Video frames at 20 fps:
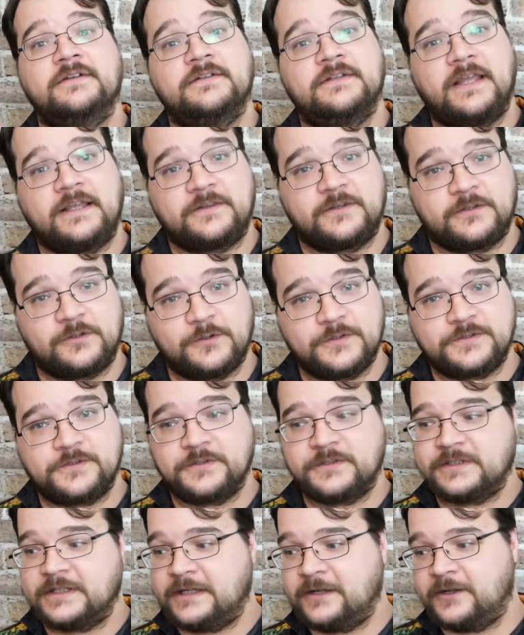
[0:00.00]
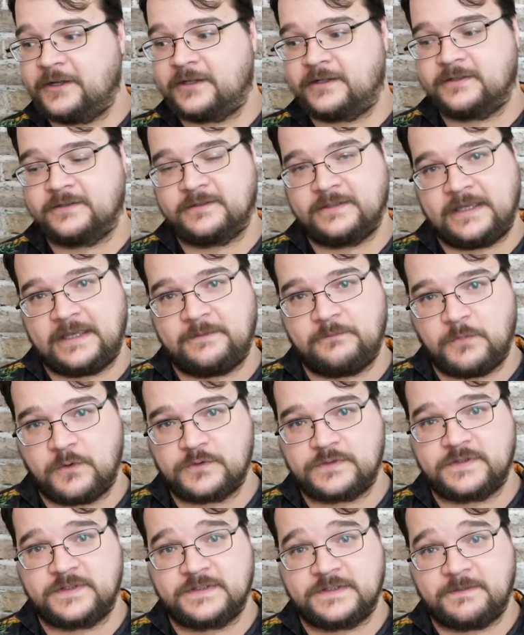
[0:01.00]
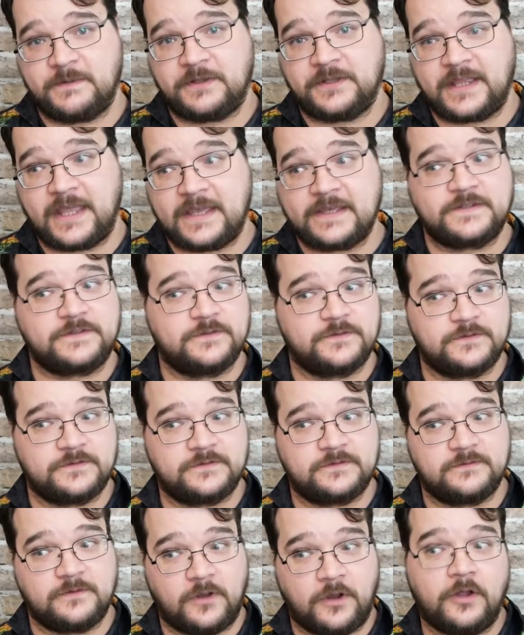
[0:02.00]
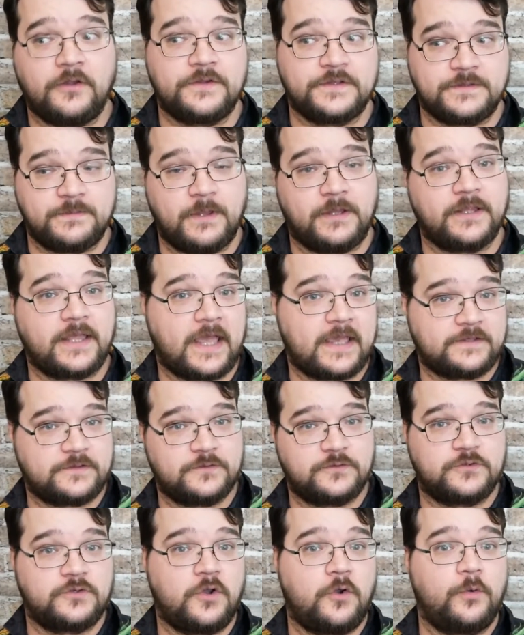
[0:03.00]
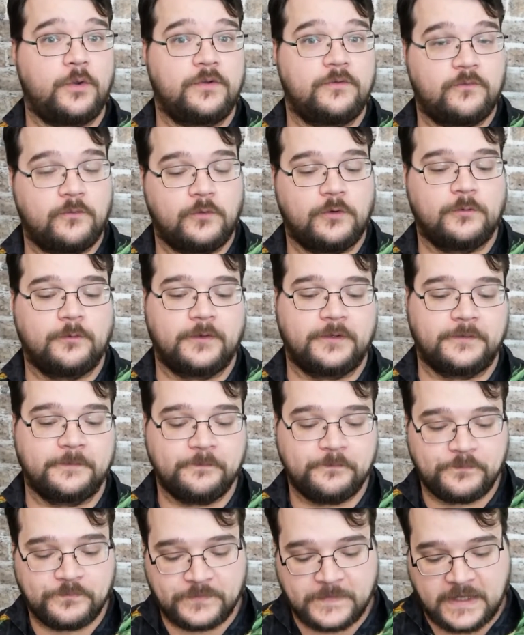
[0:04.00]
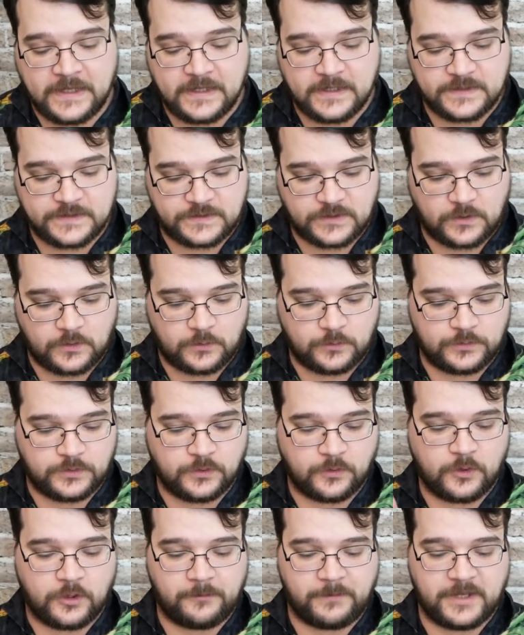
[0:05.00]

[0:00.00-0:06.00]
like the Cloistered Cleric and most of the spellcasters, all the spellcasters going forward. So you're going